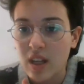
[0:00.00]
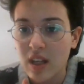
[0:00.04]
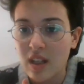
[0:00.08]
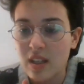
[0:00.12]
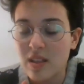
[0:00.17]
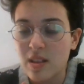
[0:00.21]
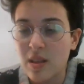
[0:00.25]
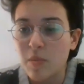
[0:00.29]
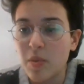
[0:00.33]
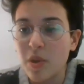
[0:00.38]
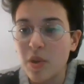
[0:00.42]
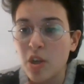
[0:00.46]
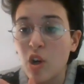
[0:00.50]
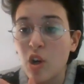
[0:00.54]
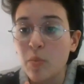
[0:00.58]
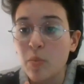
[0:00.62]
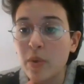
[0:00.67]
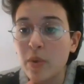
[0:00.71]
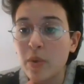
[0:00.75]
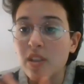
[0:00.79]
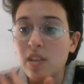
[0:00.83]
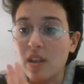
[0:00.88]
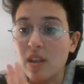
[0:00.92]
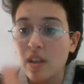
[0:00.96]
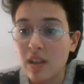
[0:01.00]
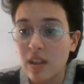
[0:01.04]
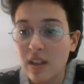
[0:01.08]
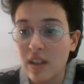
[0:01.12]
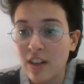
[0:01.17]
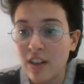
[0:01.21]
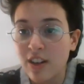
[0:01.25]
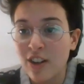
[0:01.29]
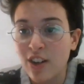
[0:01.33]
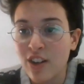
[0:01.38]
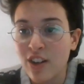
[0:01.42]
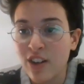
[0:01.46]
is to be open to
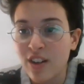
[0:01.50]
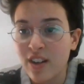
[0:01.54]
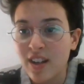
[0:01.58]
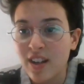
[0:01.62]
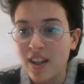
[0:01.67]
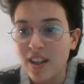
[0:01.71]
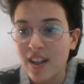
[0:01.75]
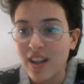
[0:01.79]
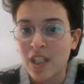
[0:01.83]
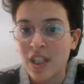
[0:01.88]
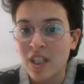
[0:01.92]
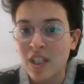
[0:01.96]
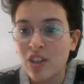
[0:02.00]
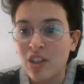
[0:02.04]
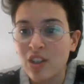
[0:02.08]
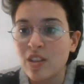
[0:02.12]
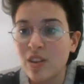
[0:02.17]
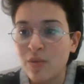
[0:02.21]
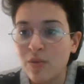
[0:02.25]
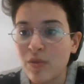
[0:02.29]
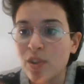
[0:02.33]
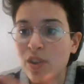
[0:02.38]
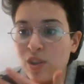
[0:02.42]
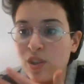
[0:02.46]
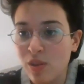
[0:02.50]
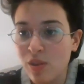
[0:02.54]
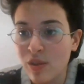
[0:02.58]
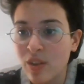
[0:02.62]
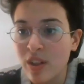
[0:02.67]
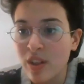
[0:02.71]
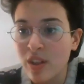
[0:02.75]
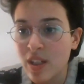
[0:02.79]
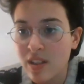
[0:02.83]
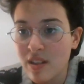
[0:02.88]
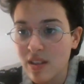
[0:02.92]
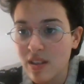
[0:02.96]
hear different
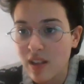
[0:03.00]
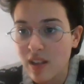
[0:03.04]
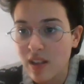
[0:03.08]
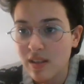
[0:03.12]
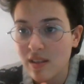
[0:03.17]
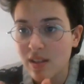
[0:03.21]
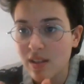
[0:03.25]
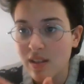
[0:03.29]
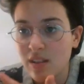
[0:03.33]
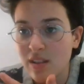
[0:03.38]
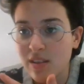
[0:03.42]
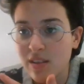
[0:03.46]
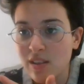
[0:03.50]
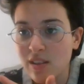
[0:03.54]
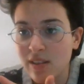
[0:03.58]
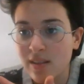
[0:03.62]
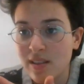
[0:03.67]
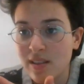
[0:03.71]
stories, and to